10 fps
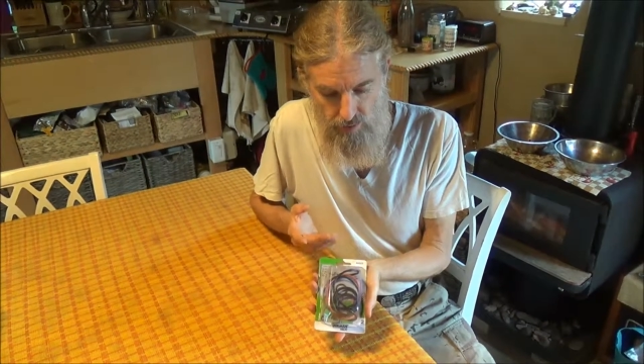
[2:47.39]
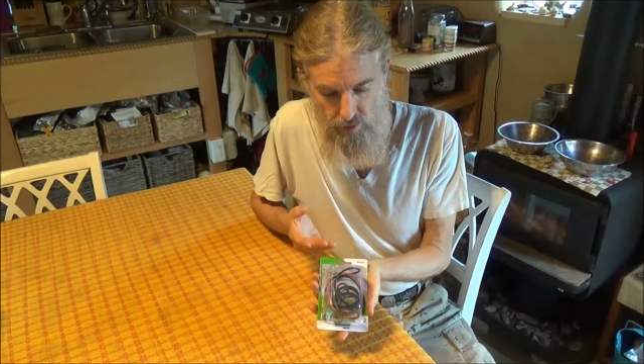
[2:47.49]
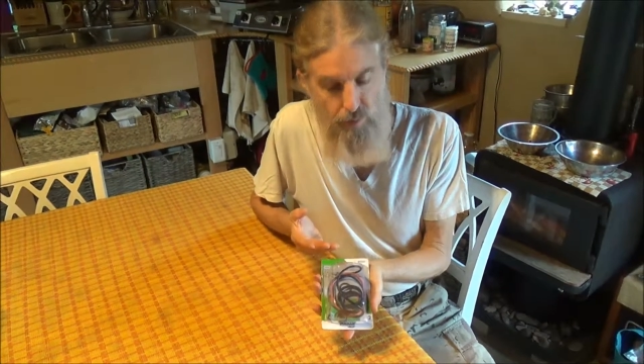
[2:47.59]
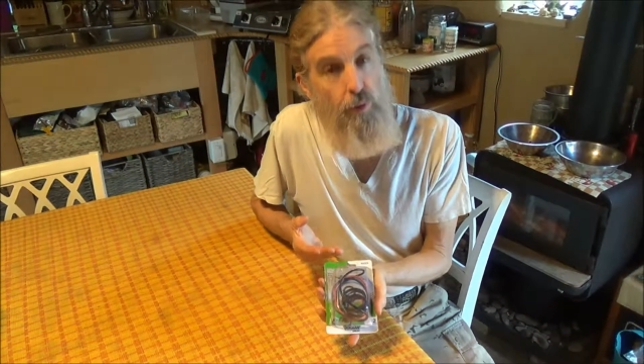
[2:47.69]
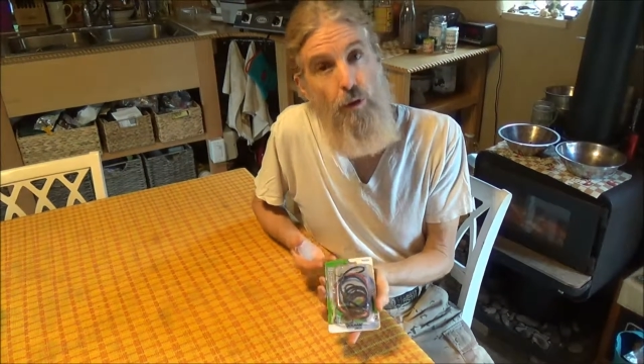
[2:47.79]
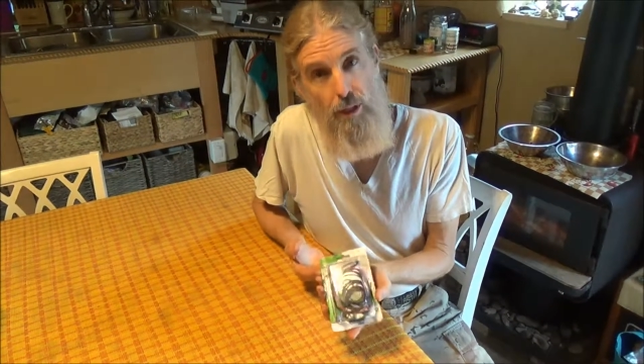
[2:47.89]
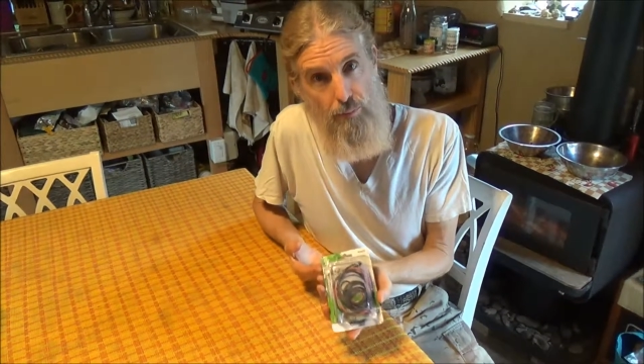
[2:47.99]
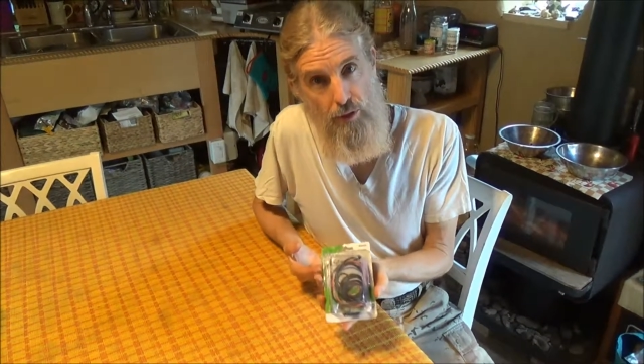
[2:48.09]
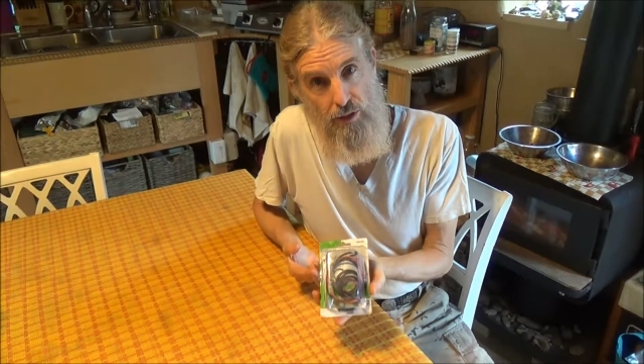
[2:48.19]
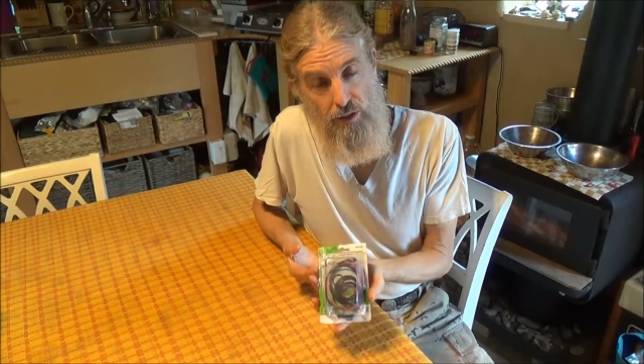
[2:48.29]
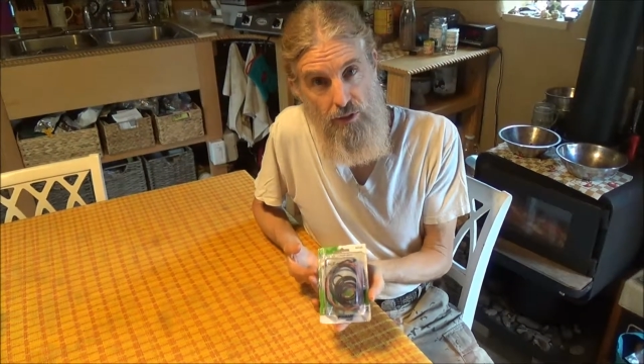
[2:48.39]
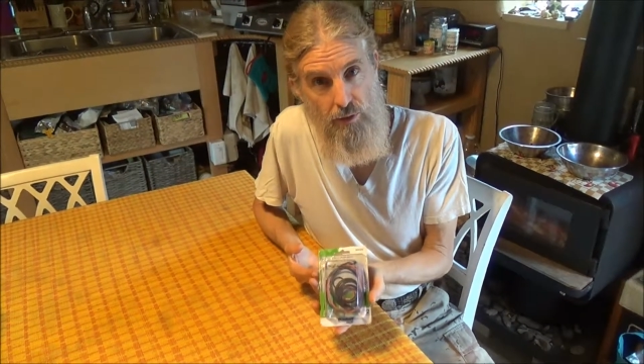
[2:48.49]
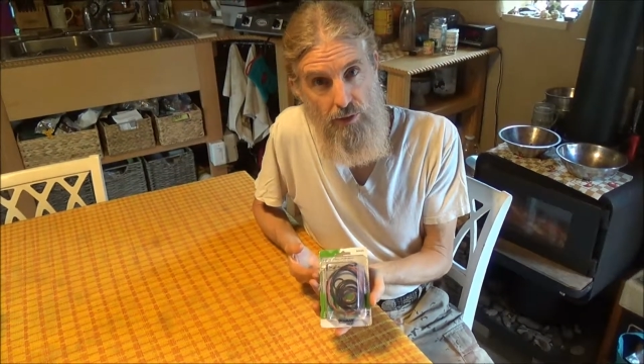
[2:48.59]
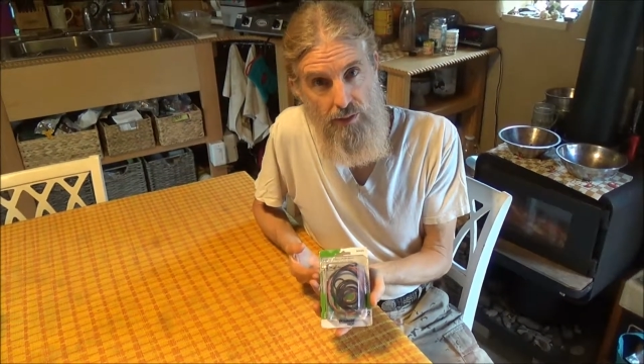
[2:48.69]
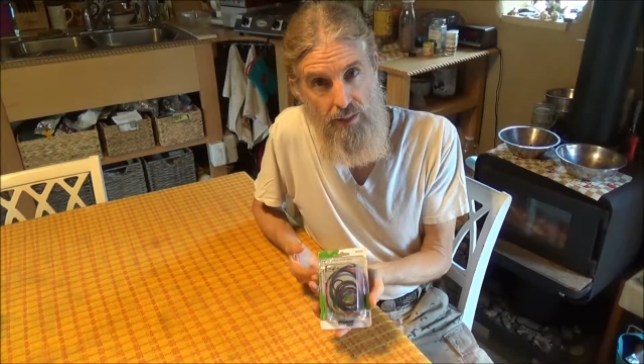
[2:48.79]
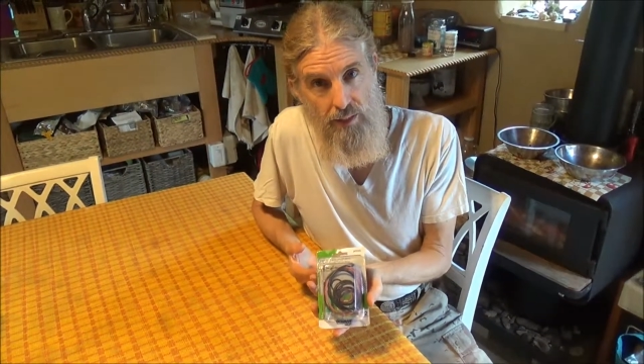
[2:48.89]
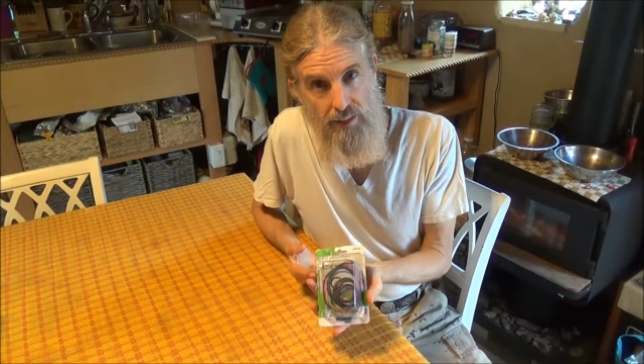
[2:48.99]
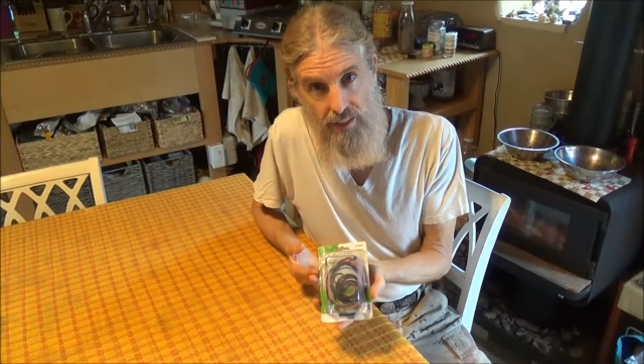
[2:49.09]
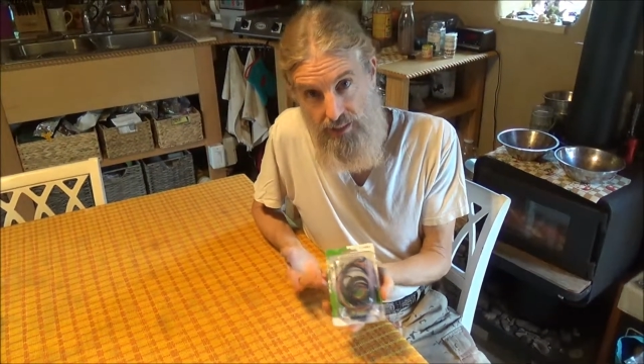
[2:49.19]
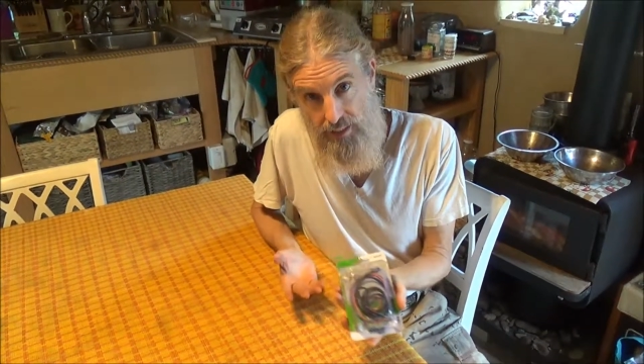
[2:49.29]
go to an auto parts store
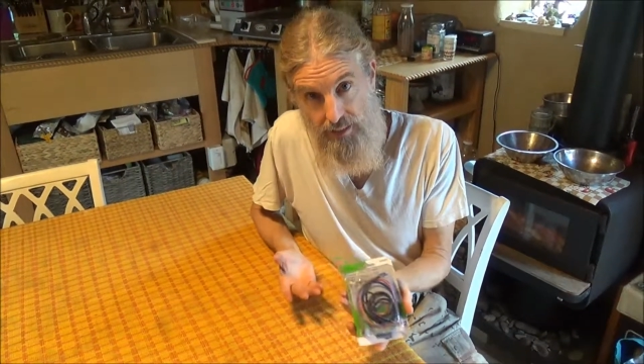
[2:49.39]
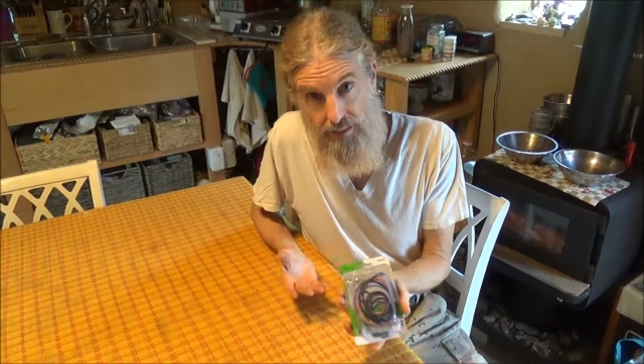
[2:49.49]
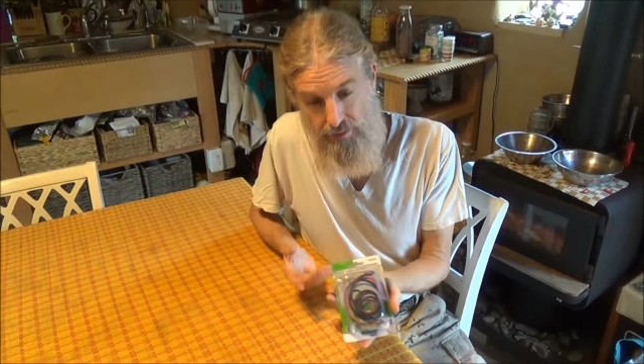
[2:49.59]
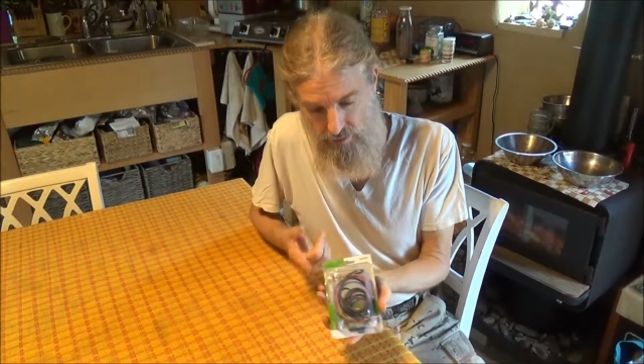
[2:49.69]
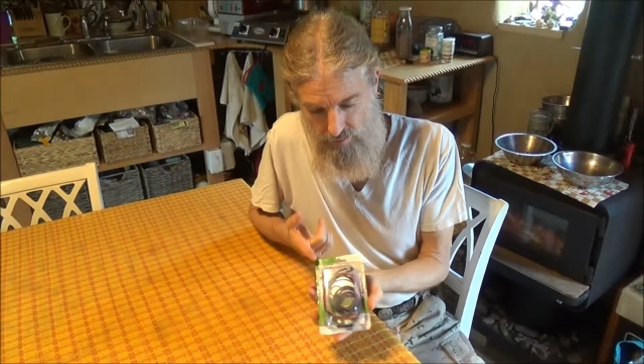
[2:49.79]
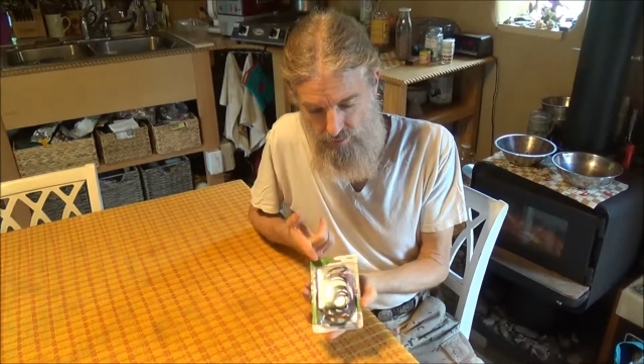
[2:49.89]
like I did,